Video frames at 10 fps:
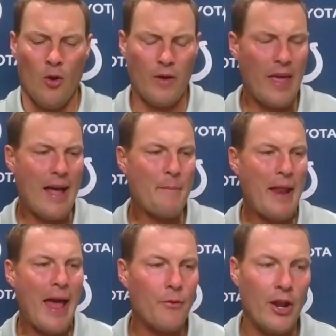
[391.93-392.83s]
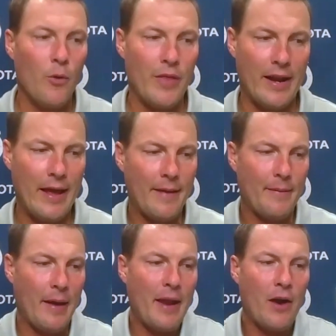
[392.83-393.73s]
Well, yeah, I mean, I don't know that I,
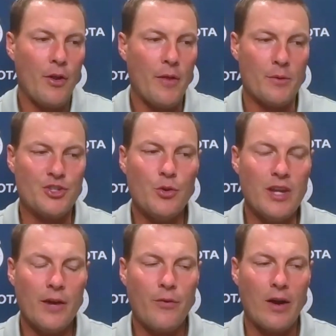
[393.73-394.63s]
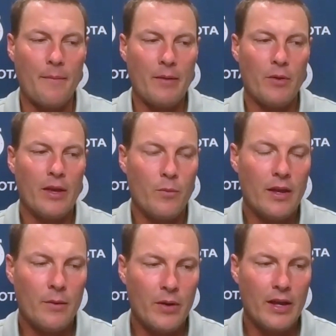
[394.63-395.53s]
I mean, I don't know that it was too different. I mean, we,
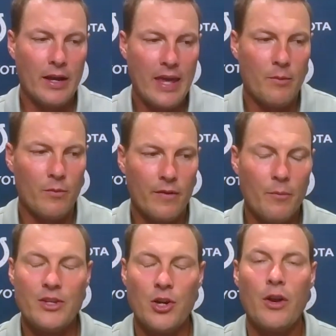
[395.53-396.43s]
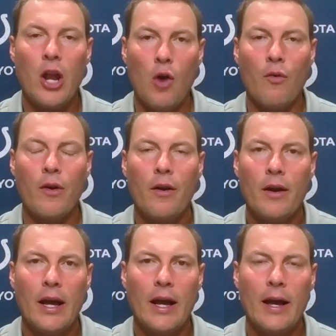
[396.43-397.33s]
we, we again, then we turned it
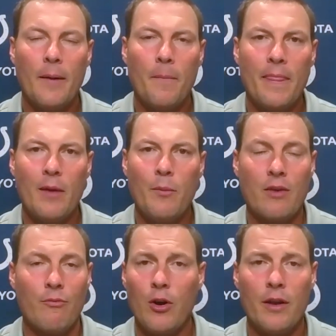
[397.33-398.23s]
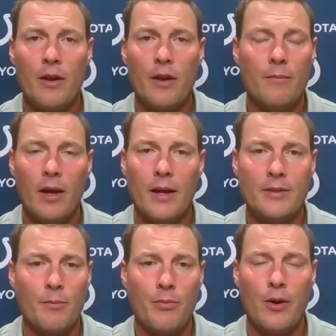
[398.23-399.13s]
over. Uh, then we converted uh,
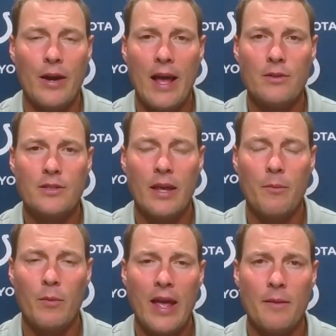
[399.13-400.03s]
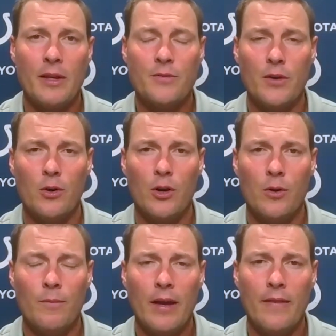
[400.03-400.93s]
some third downs, and we had to miss field
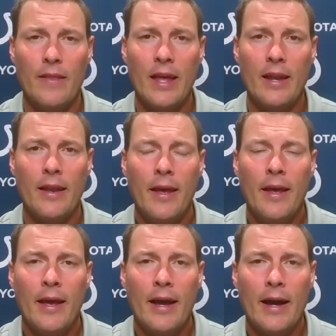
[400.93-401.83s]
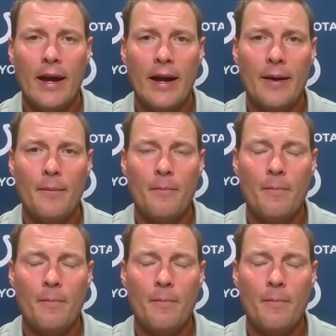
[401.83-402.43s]
goal. And then uh,